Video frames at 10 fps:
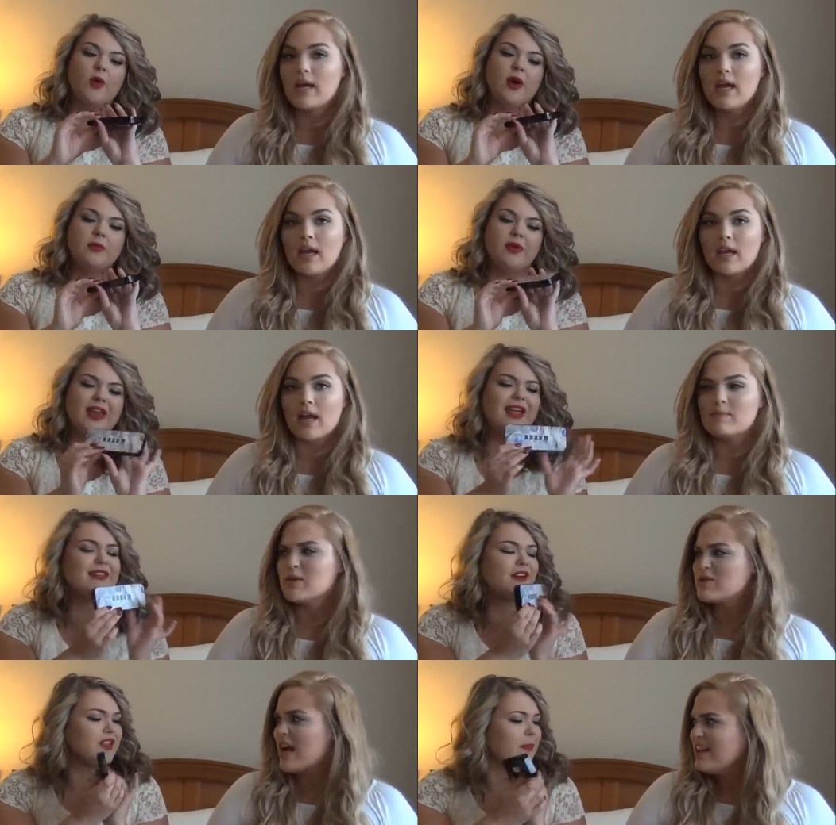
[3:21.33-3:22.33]
Speaker 1: spring. I
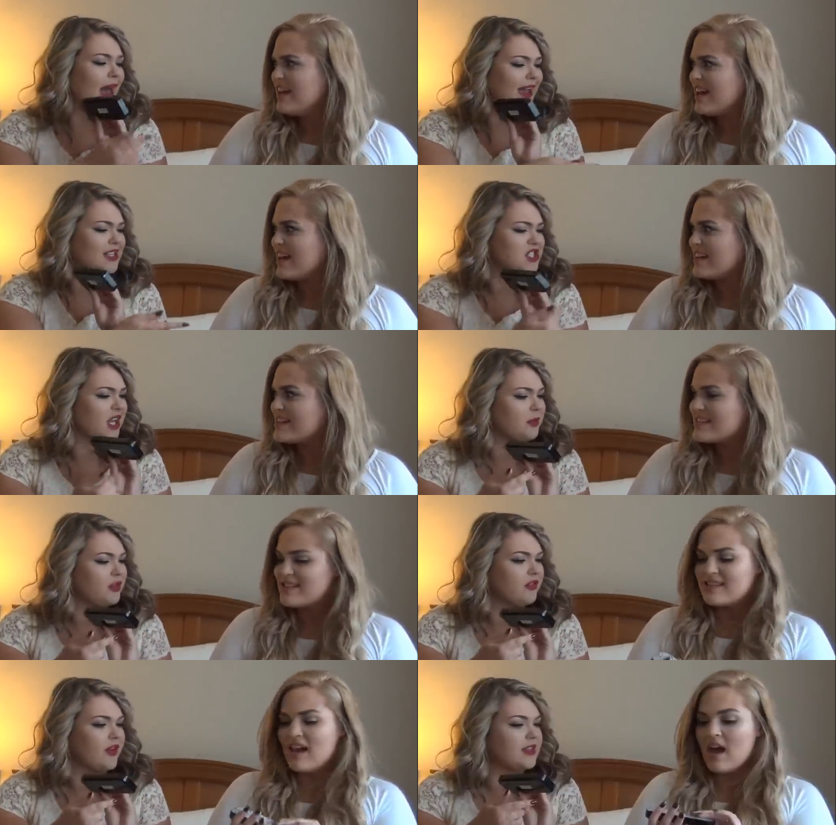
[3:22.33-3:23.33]
love the packaging on
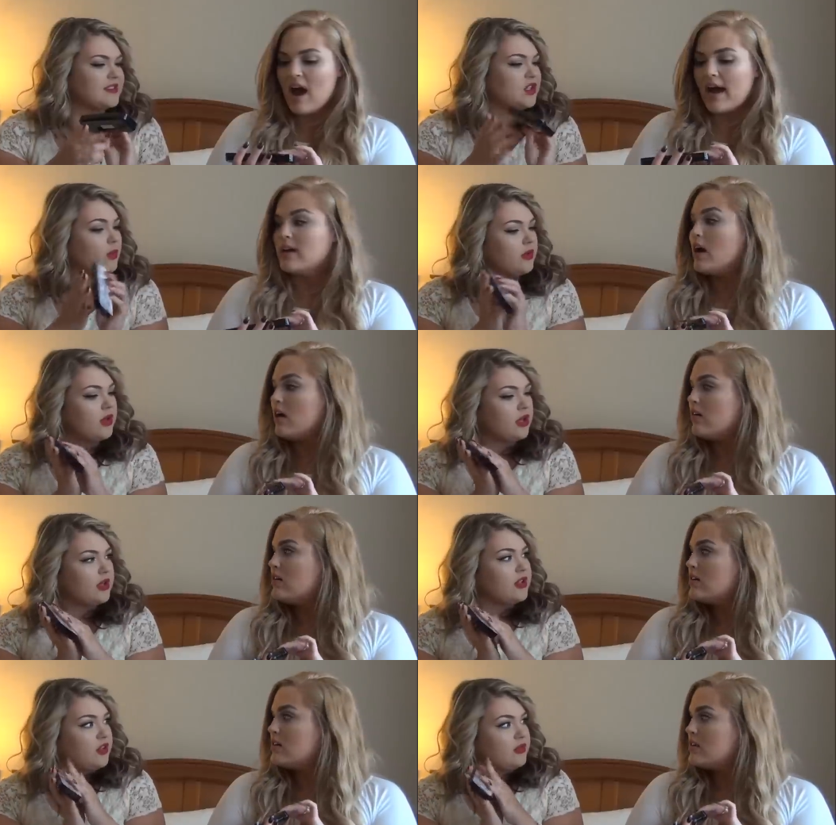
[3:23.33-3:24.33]
both of ours. I know.
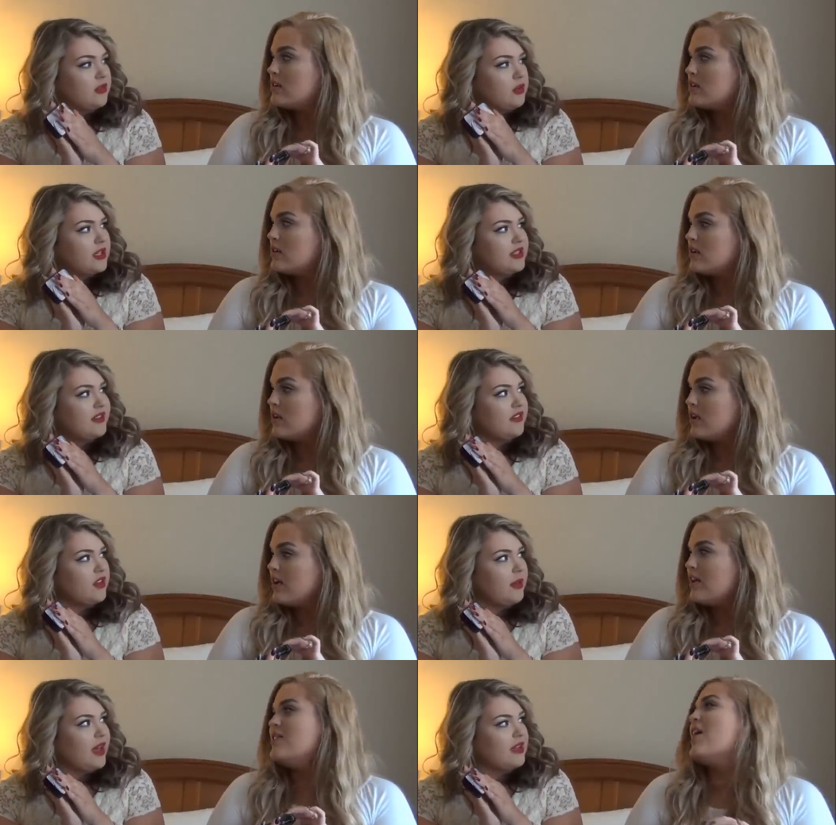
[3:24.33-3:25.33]
Do you want this? I
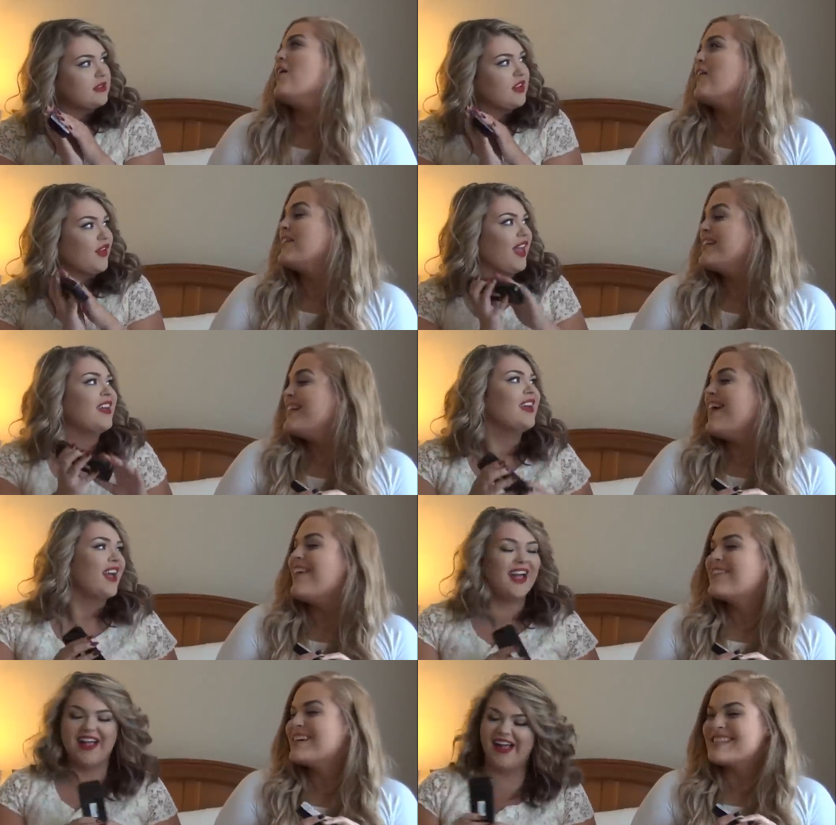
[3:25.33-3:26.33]
feel bad. No, okay. No,
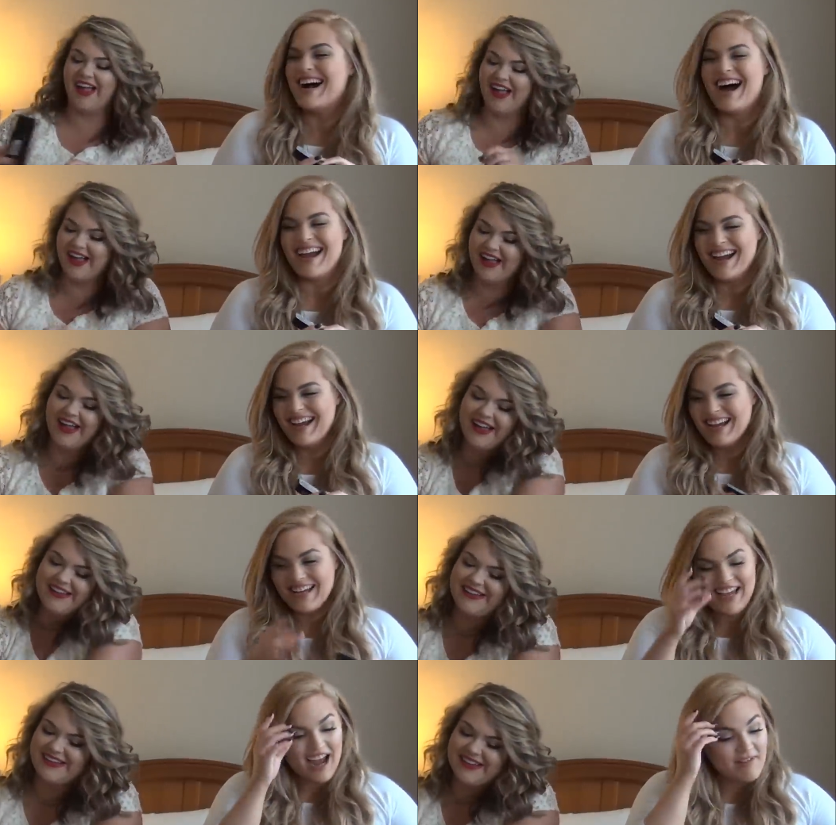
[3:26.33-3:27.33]
it's not.
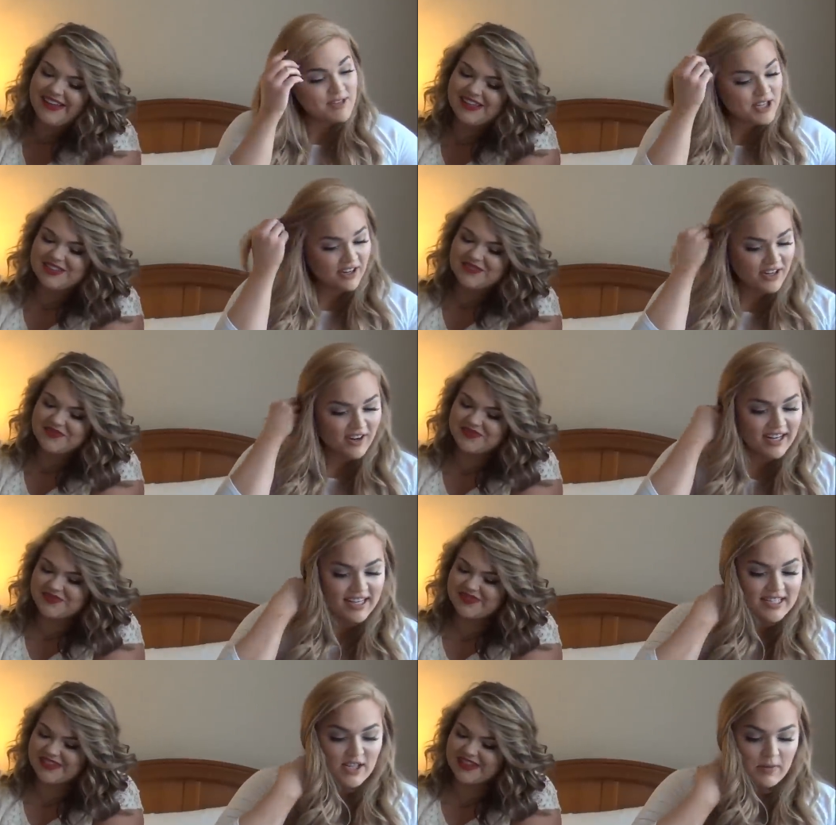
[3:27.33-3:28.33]
Speaker 2: I'm sure you're gonna
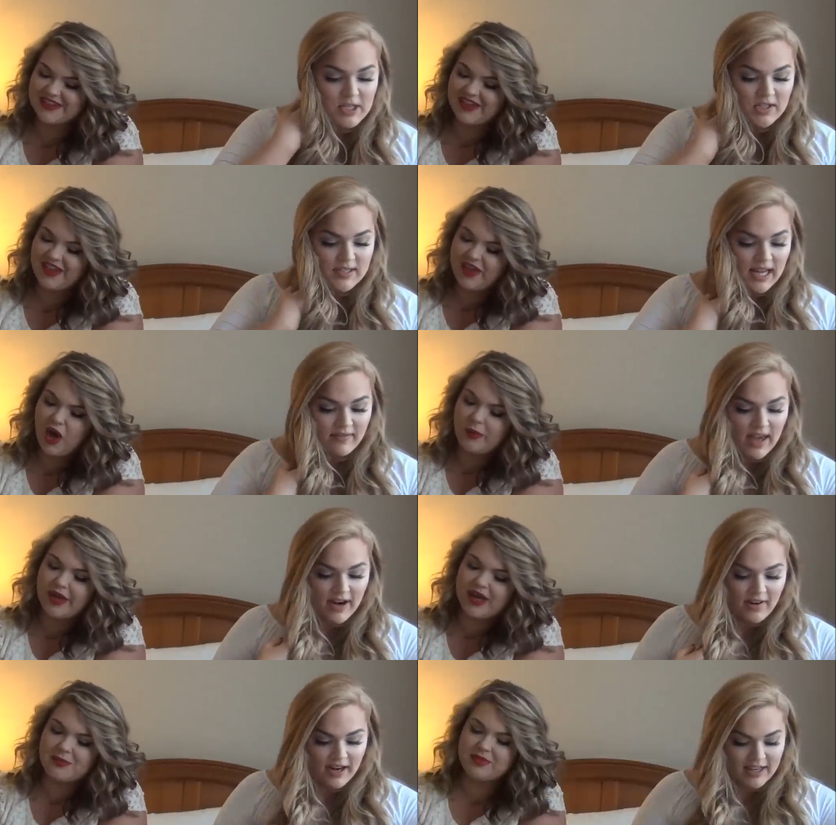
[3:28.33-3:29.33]
get so much use out
Speaker 1: of that. Oh my
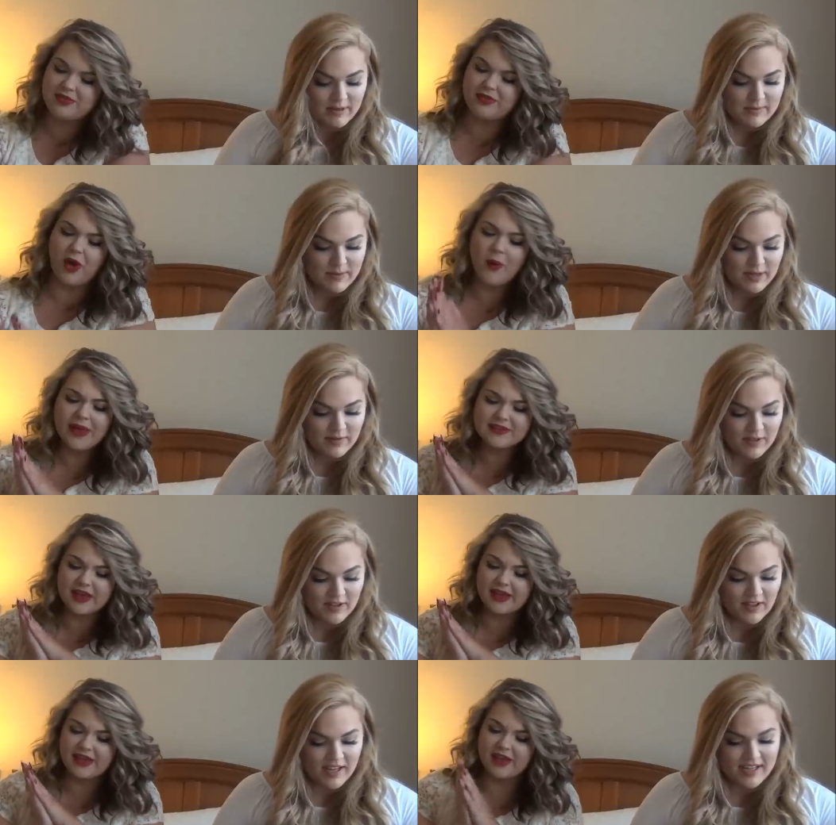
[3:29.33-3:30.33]
God, I'm so
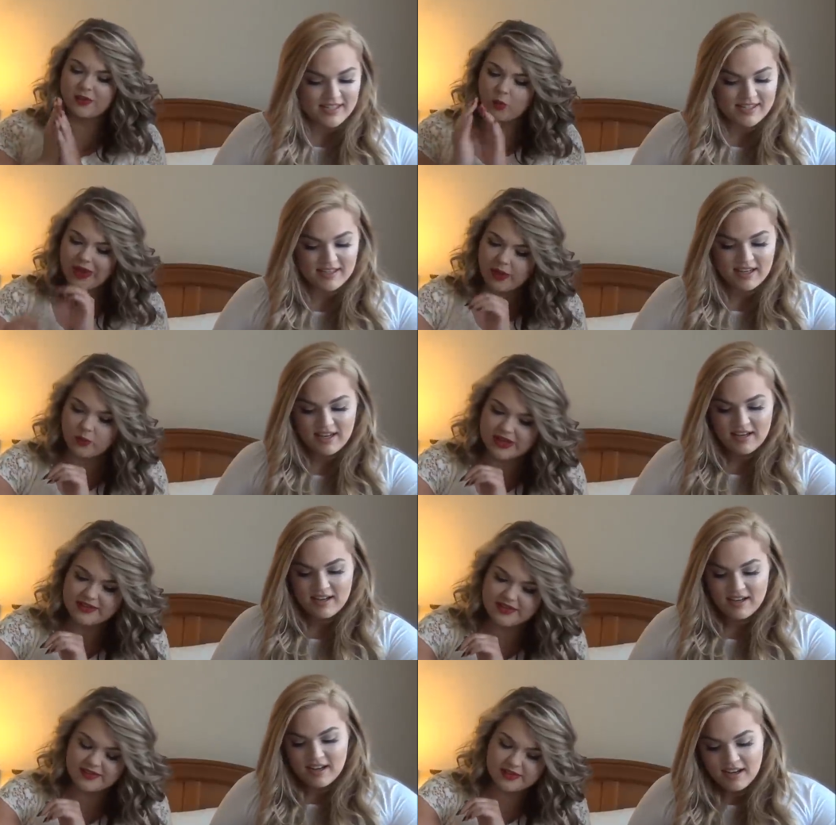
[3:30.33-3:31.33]
excited. Looks. Wait, what
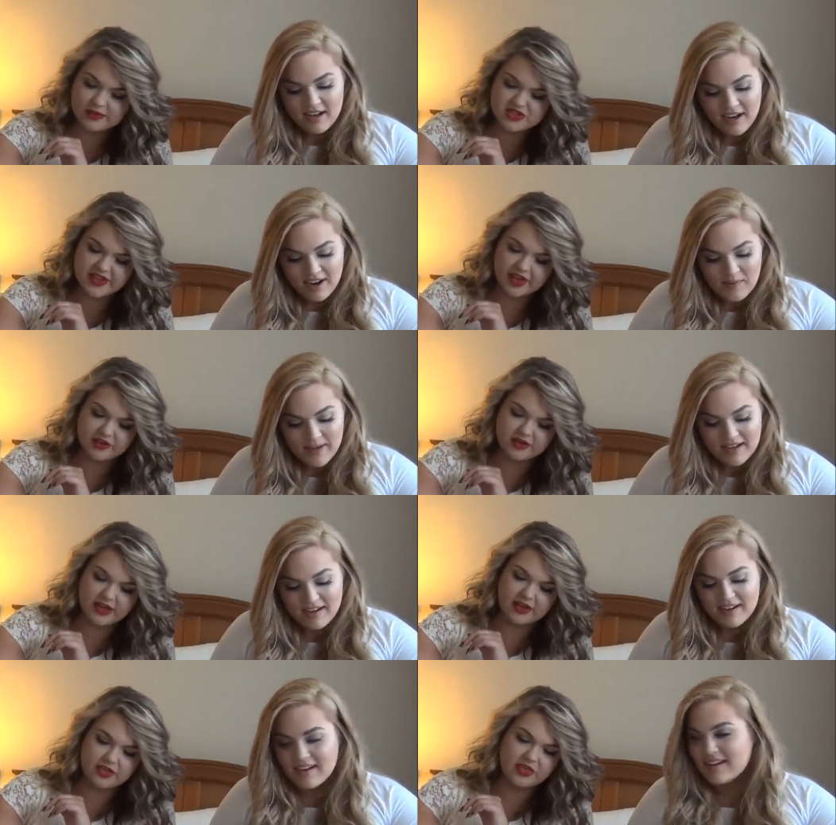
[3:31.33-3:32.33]
is this huge thing
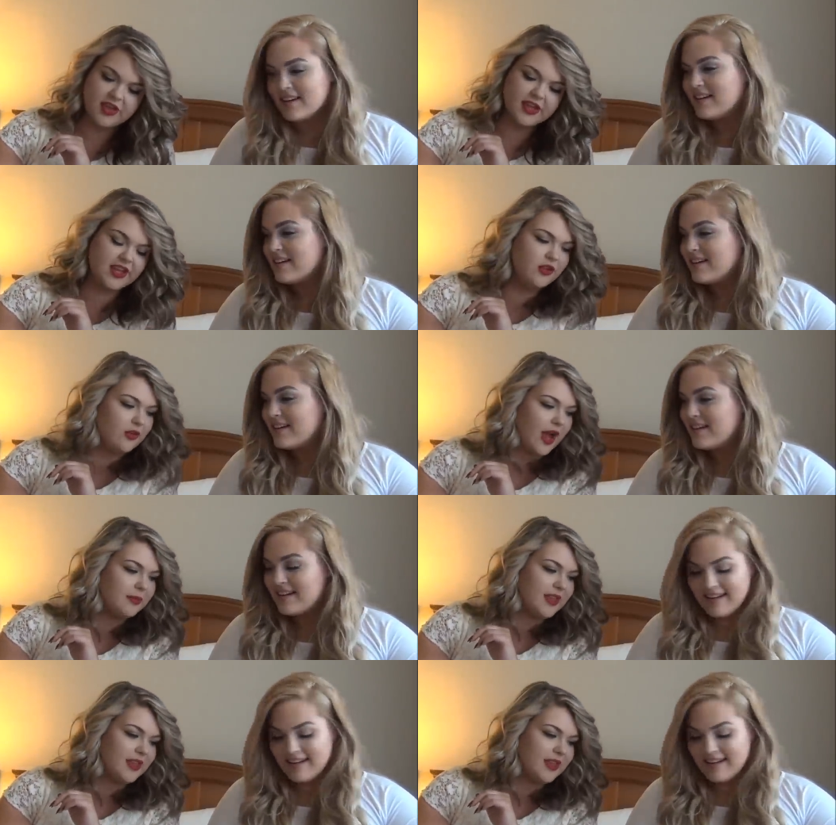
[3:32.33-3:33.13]
underneath? Oh can you grab